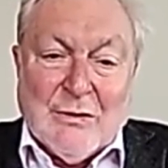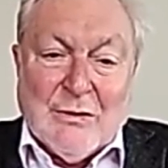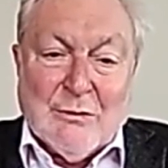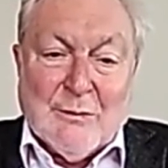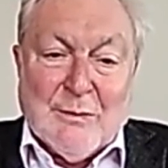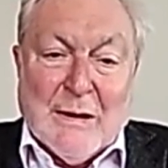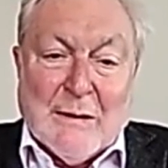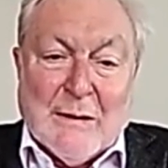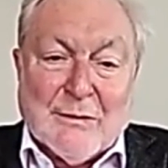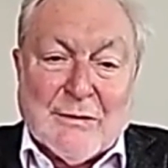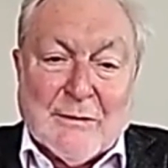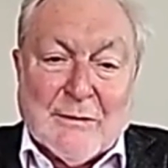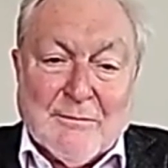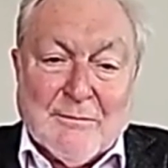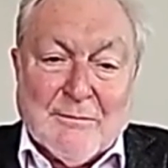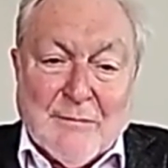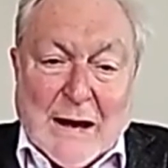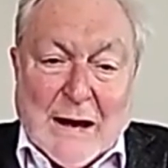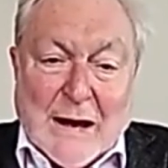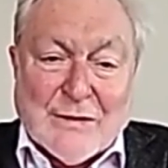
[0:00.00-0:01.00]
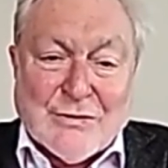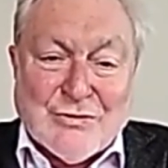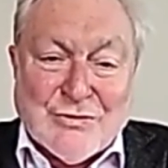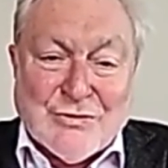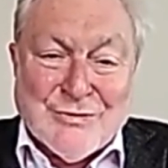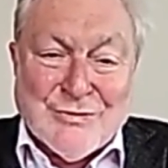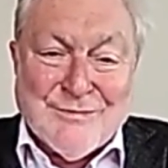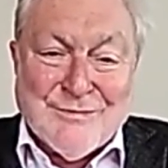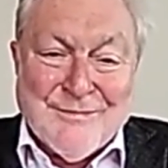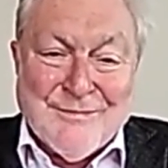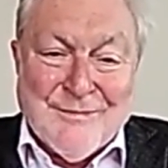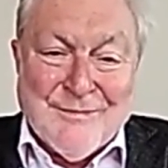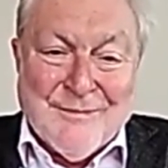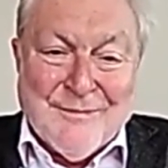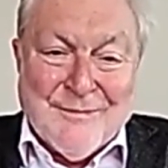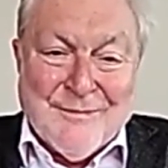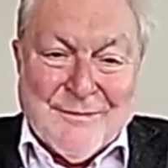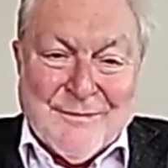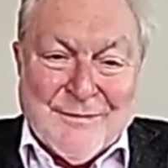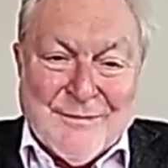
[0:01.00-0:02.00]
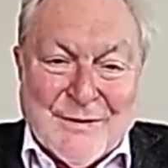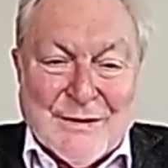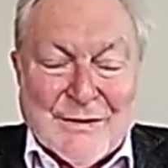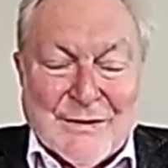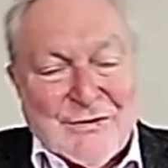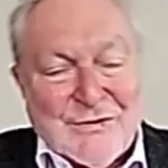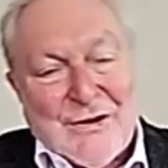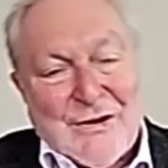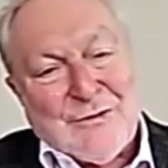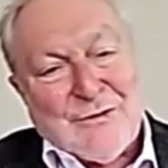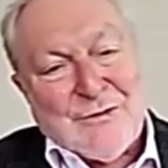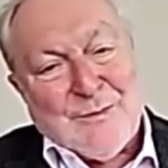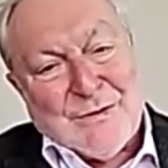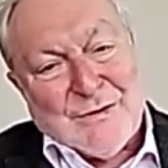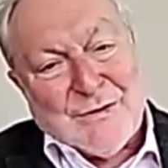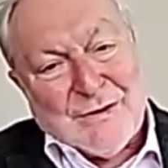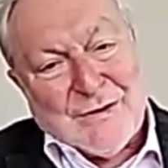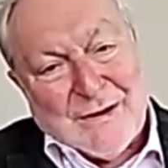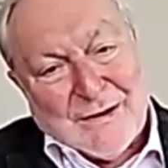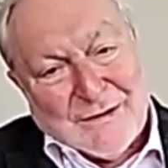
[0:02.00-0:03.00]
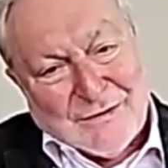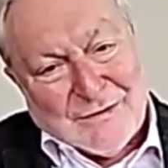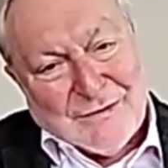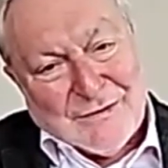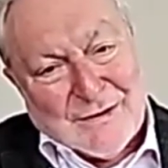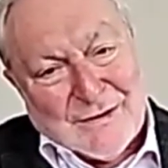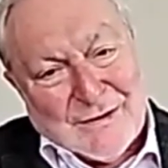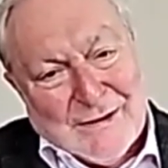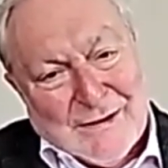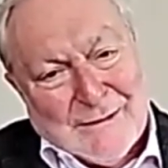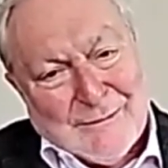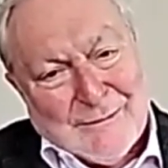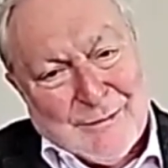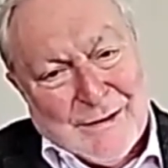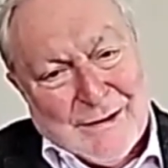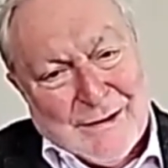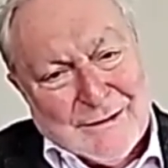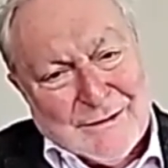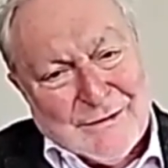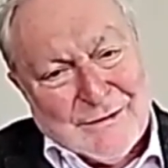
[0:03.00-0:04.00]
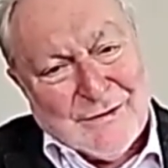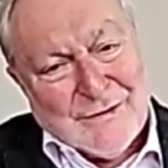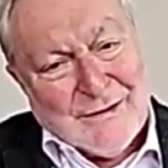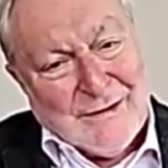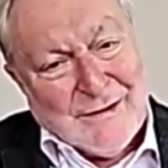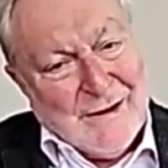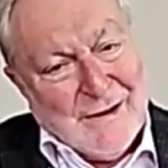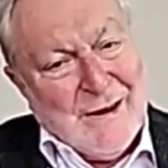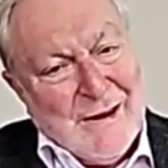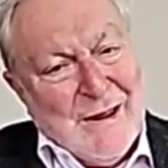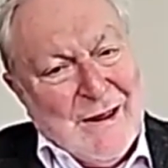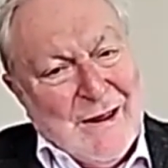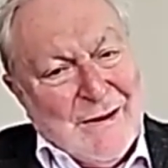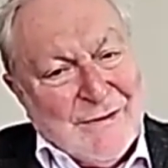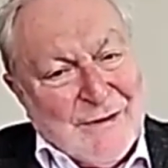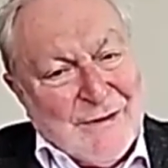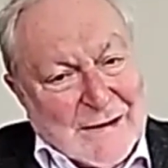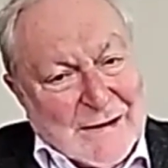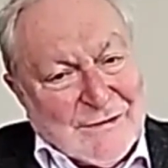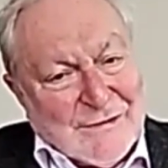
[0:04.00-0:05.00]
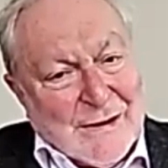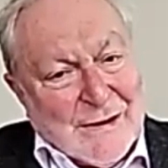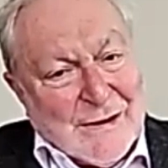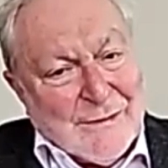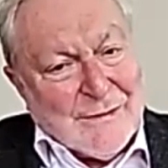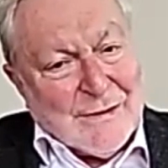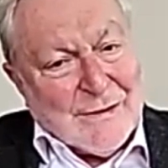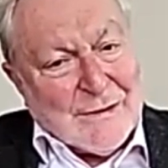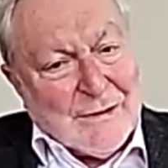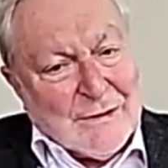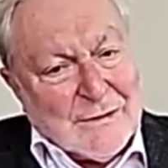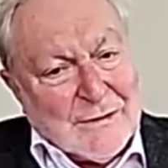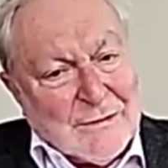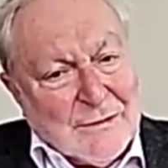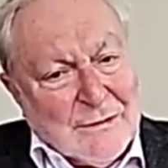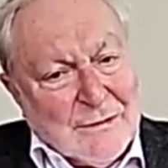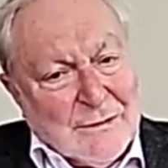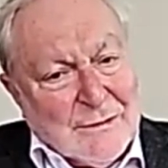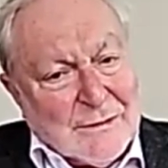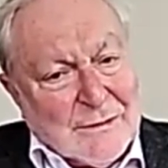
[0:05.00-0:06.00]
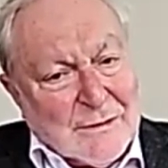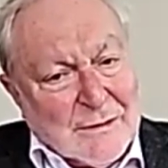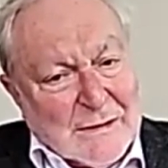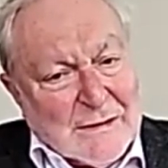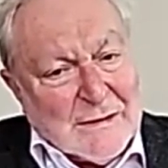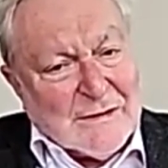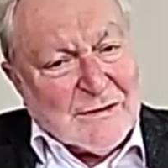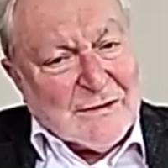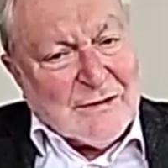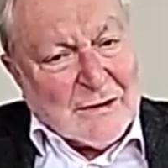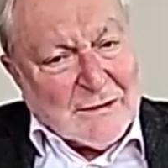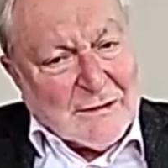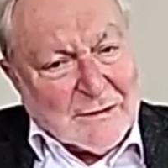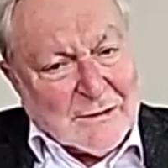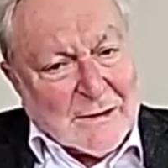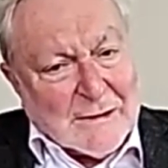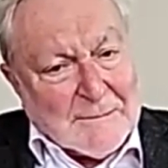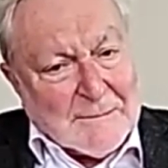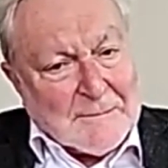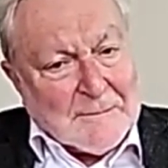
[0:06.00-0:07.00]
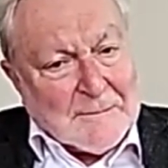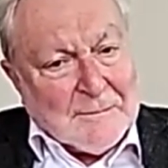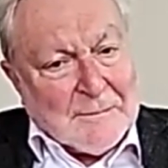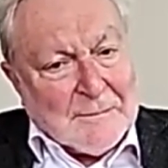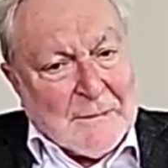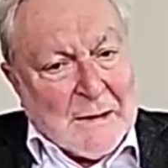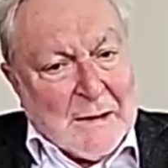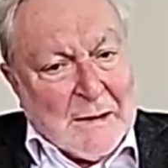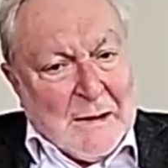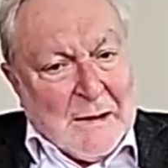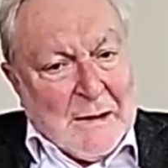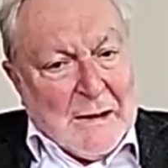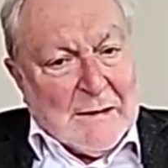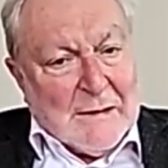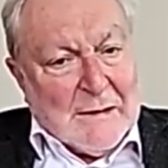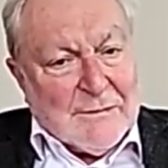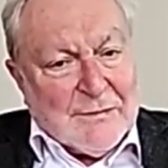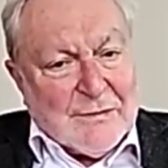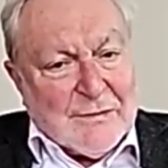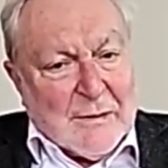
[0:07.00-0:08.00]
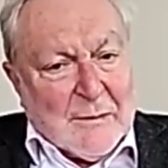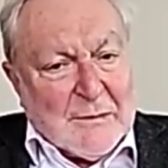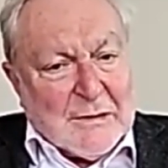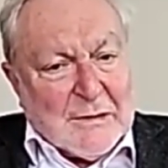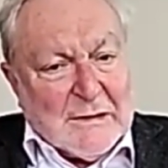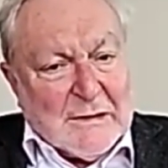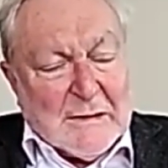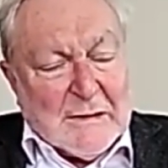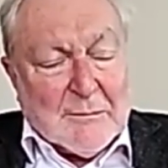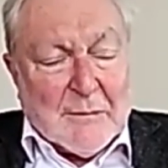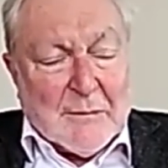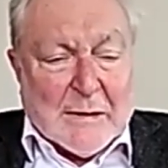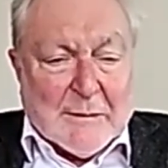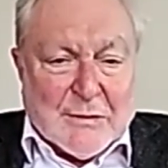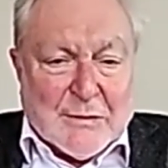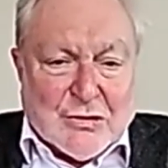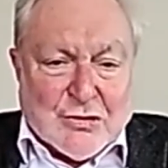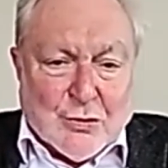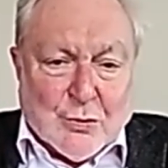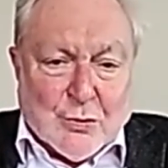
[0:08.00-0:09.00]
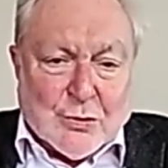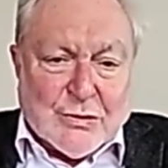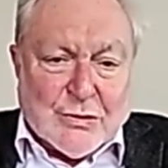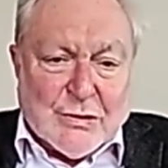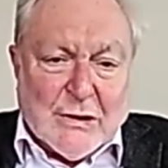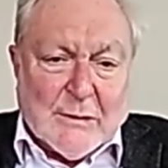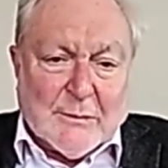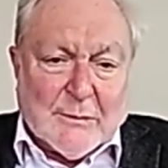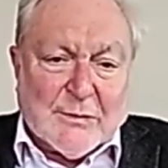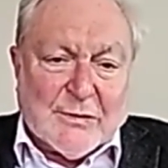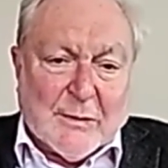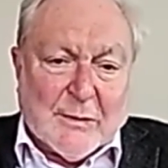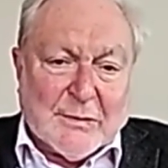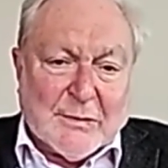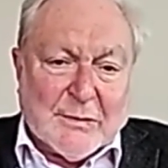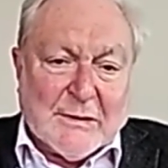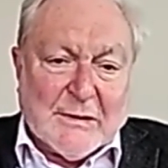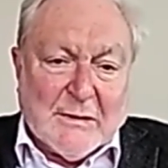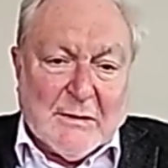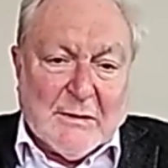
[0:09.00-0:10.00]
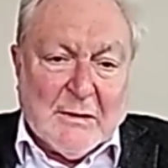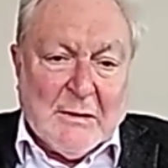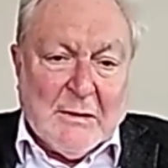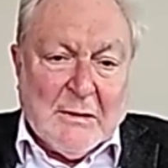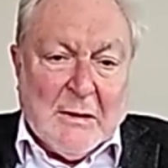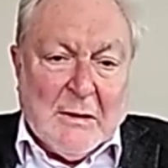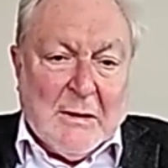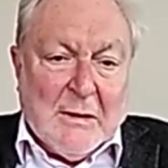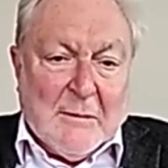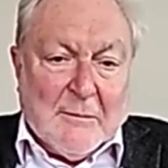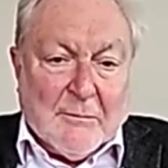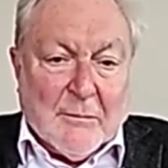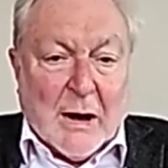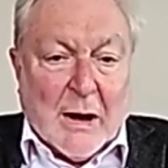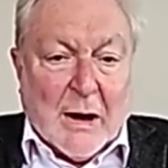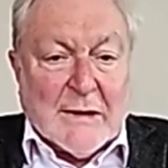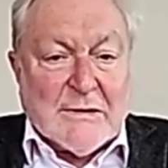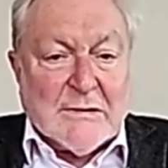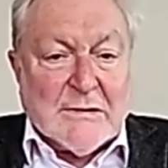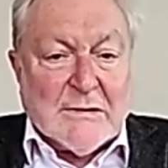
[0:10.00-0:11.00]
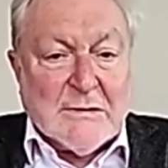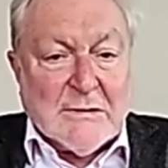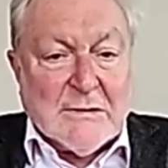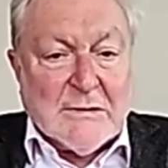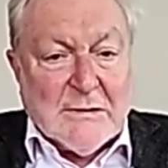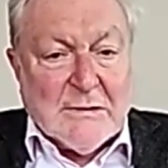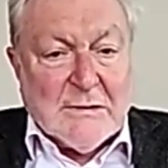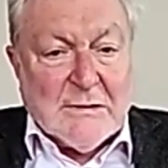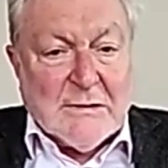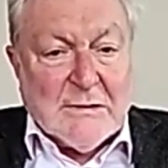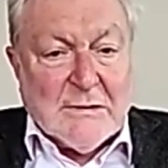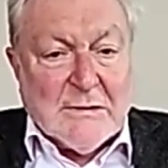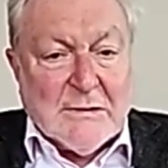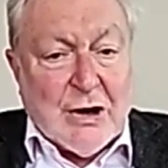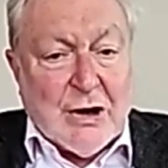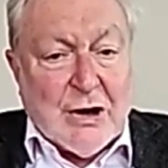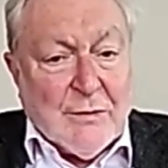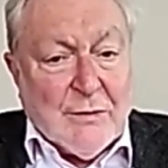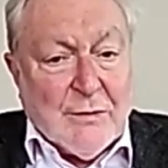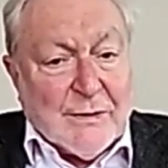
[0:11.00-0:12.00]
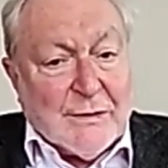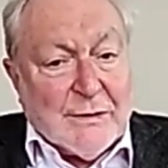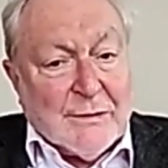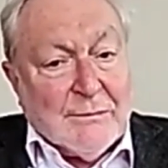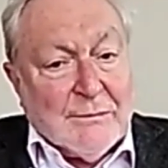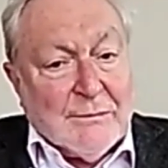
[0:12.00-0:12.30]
be able to match the assessment against the care plan and see that's how they're going to do it. And then suddenly, and it may be short term, somebody might catch COVID.